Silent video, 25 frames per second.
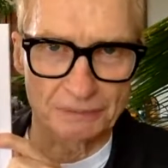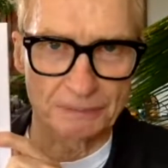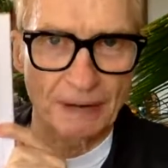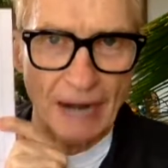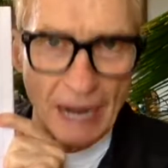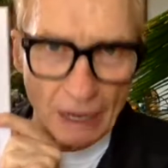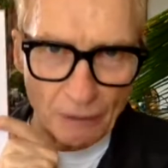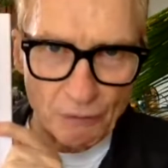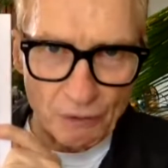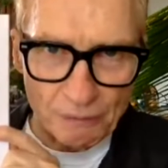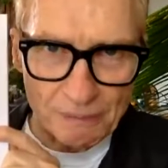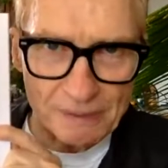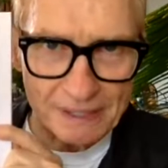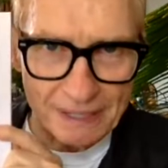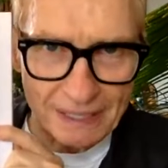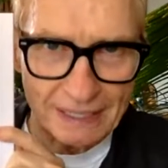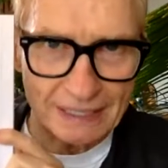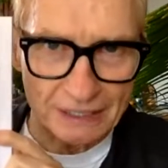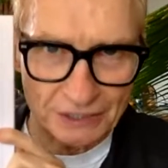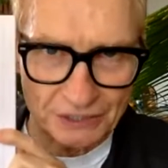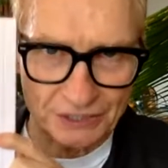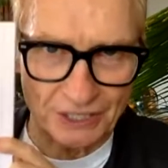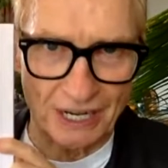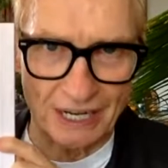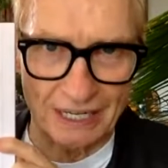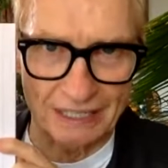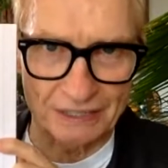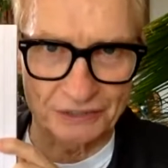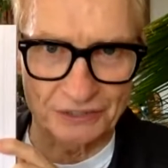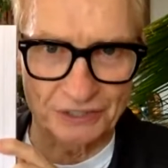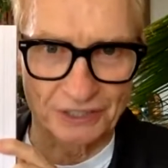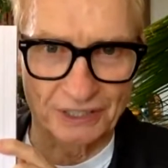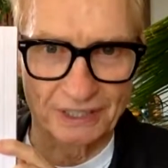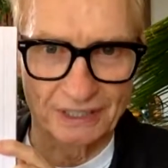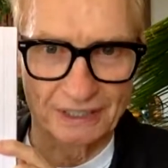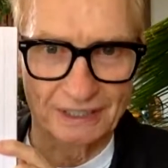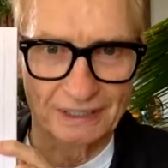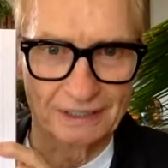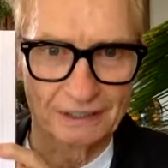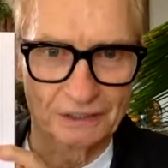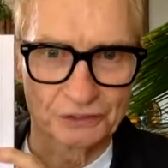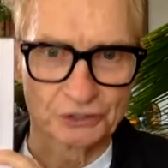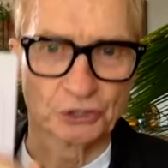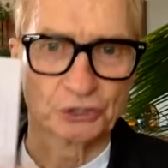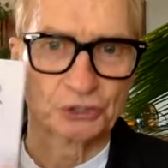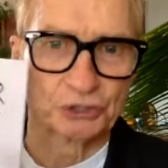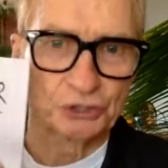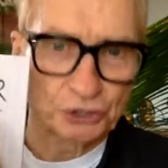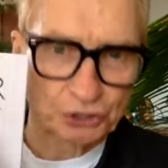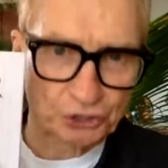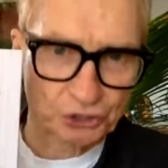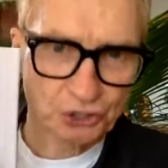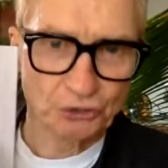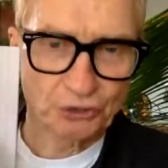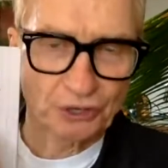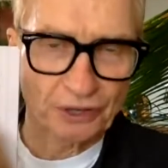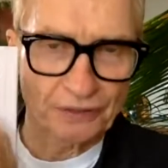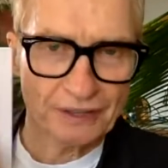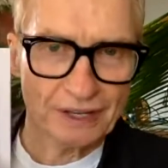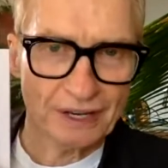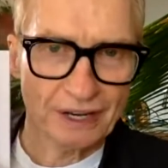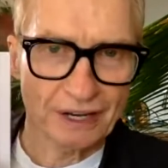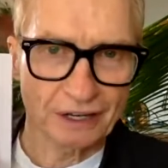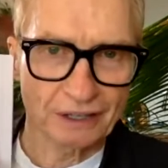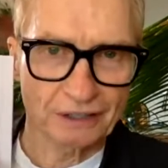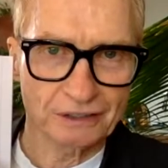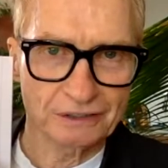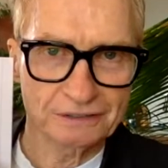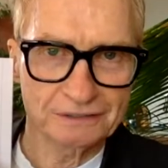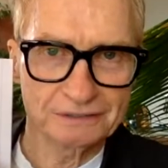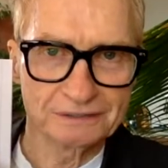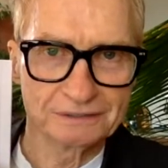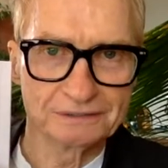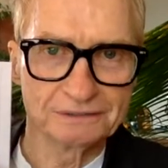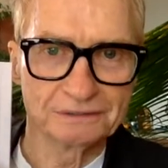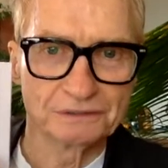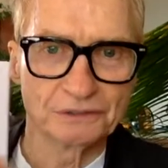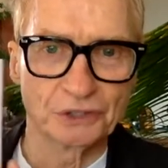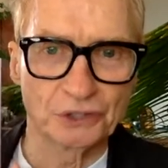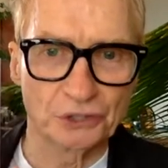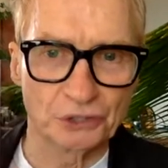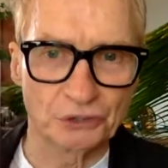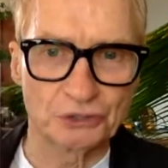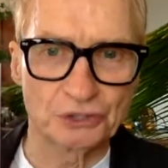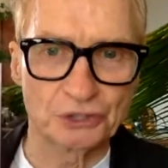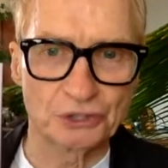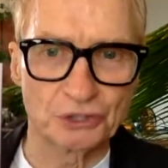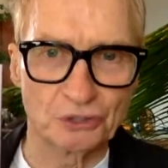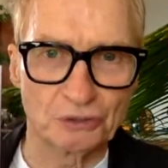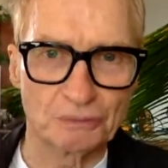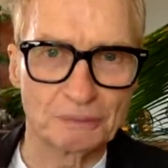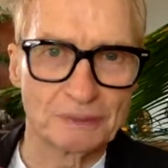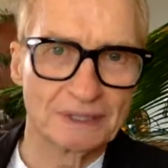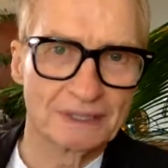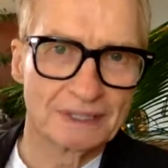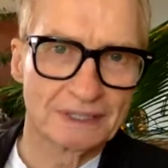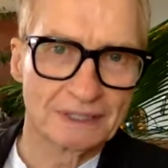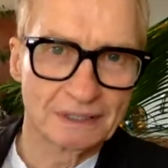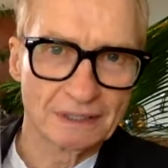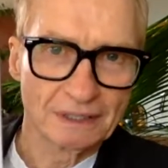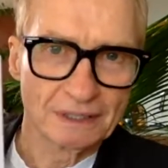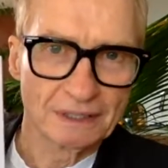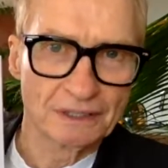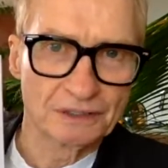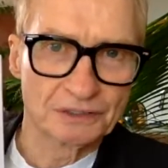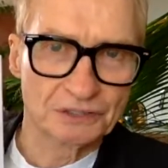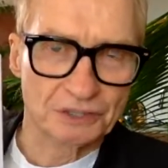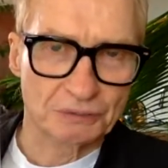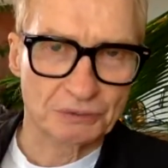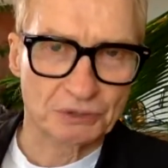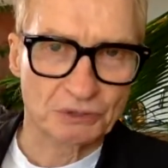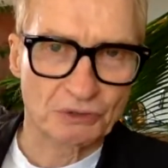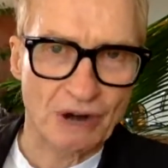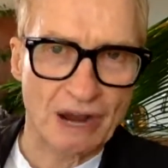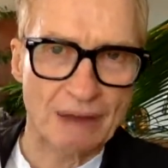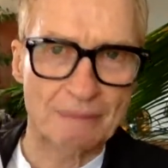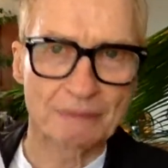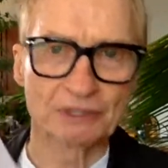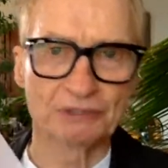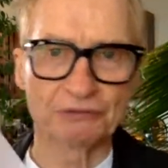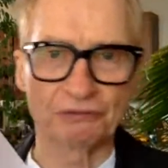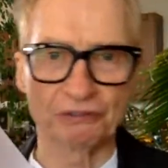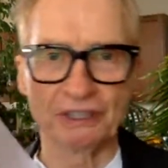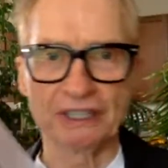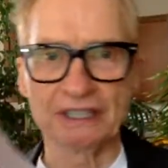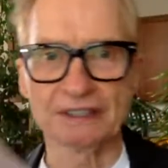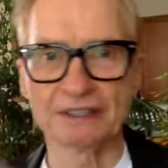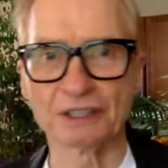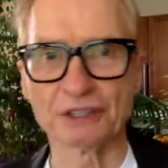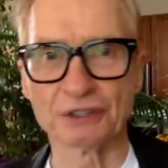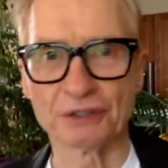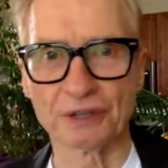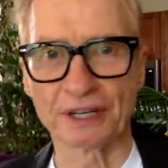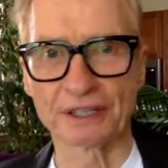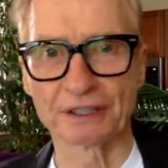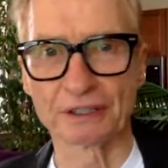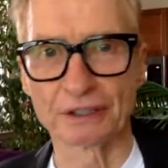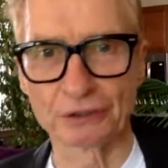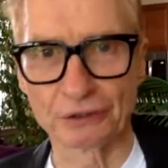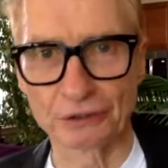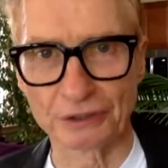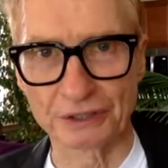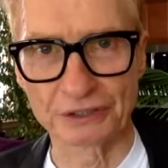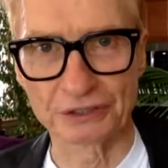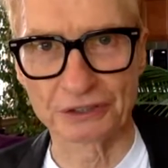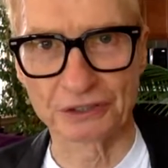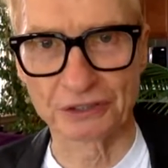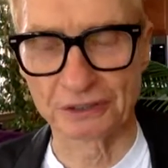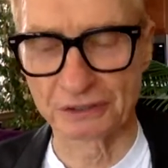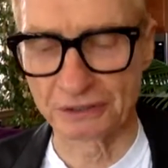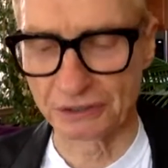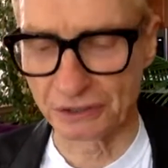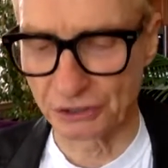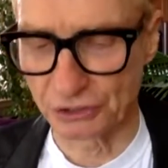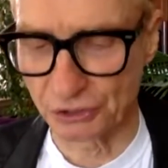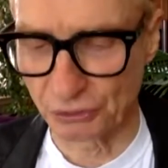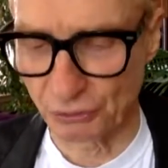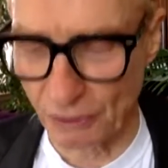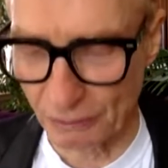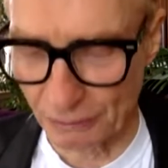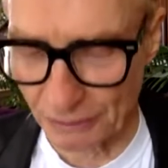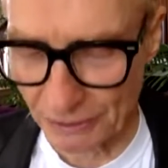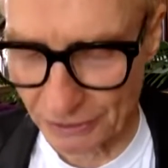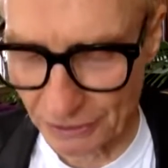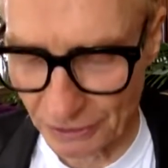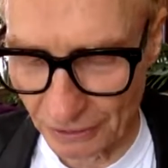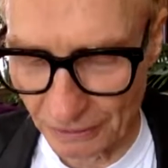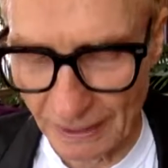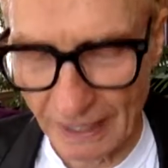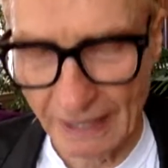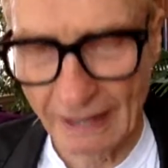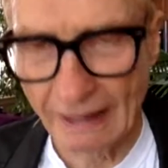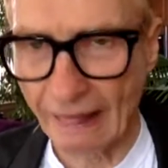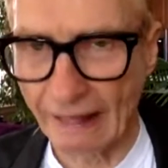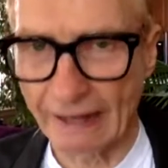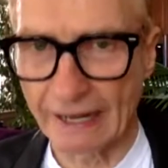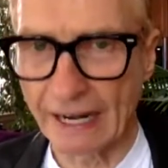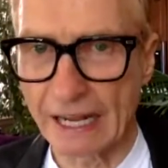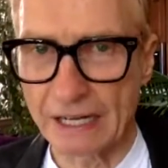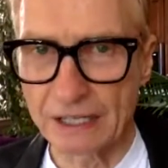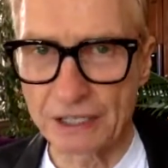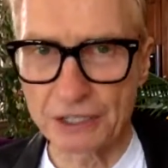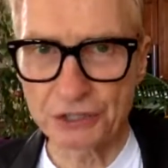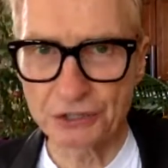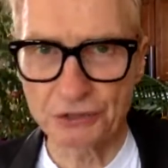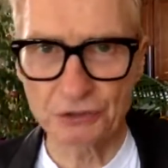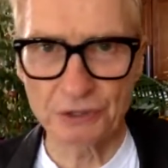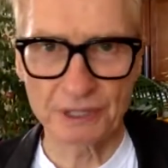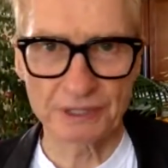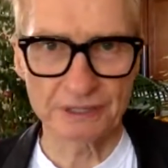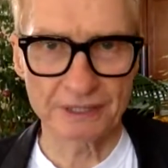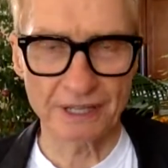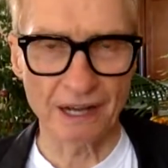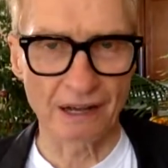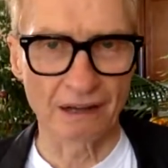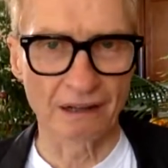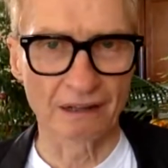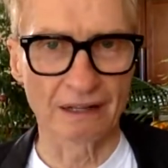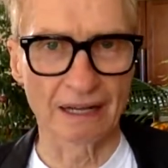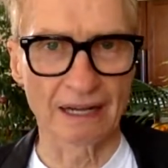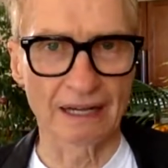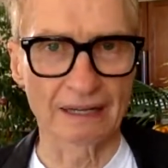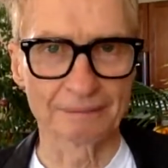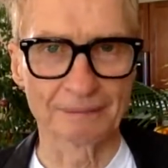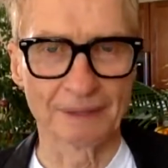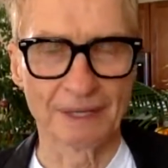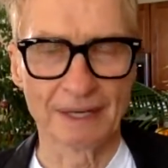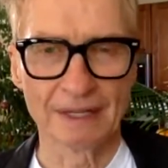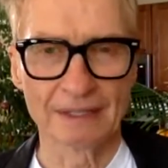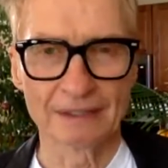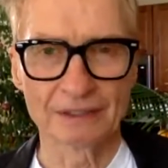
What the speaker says: but I will be getting signs. So it's Scoot on the Air, YouTube, subscribe, it's free. Then you'll get an alert as to what we do. And as you can tell, I'm